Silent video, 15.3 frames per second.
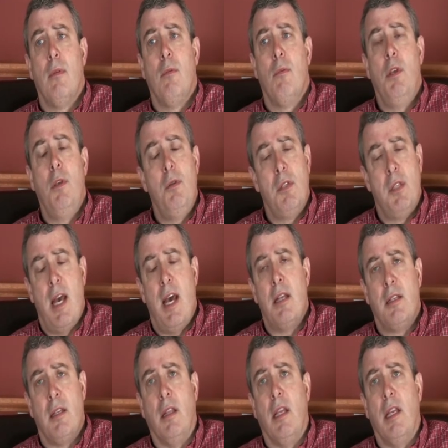We use that
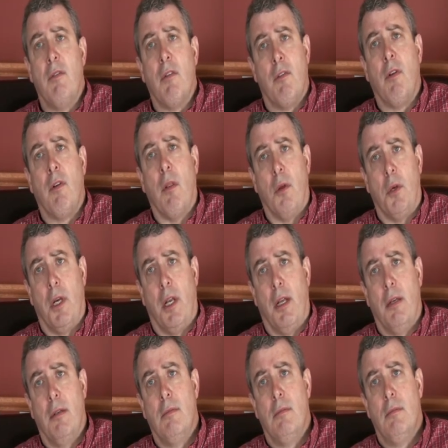as a lever for learning,
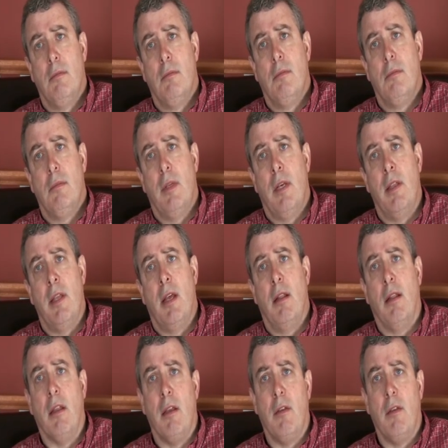and that